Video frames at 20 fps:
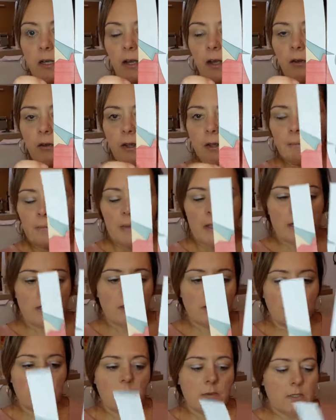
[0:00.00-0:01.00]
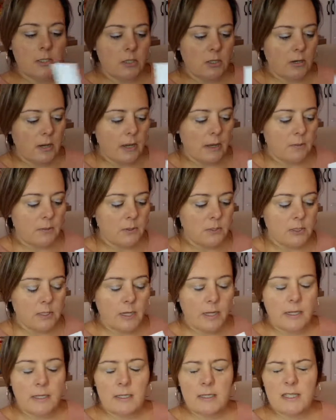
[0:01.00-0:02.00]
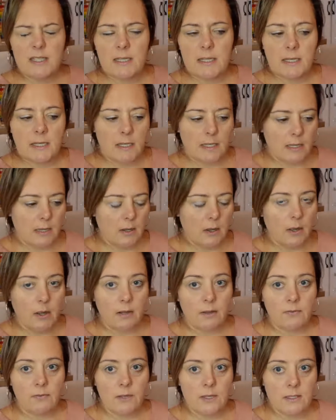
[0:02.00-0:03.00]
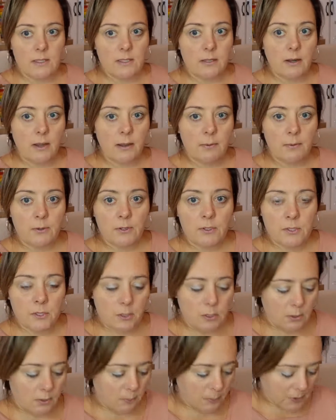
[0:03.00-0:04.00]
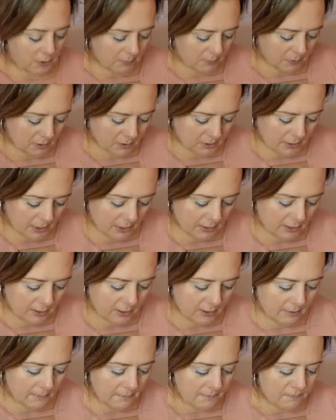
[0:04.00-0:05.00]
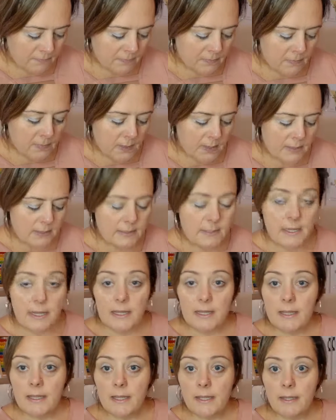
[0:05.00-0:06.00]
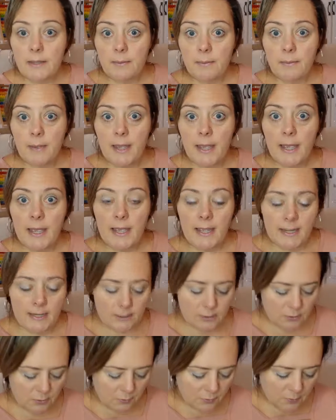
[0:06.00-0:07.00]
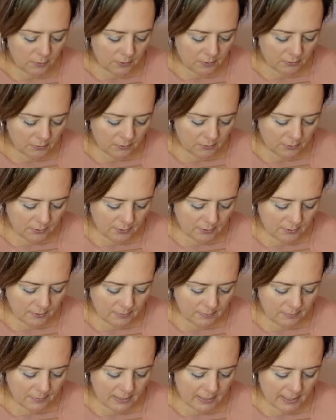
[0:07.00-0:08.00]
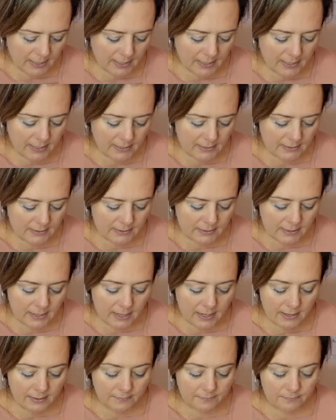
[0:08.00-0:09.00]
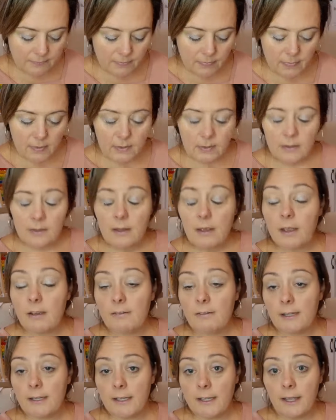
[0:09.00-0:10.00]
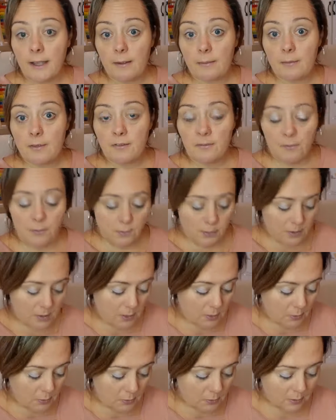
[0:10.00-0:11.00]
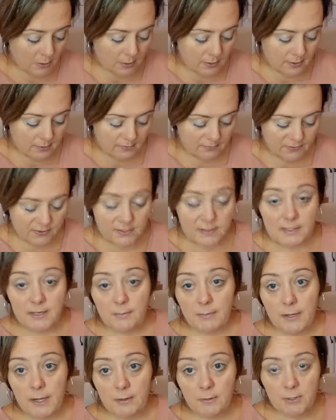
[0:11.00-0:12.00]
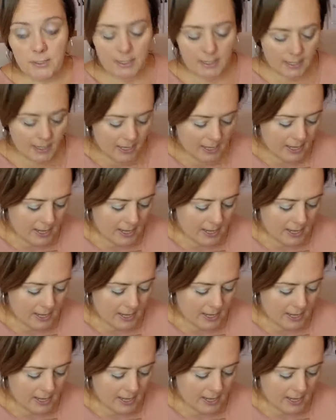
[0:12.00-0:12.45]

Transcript: All right, so anyways, you're able to kind of see all of these. They're able to put them all together, say them, and work through them, and it really helped for a whole lot of the skip counting.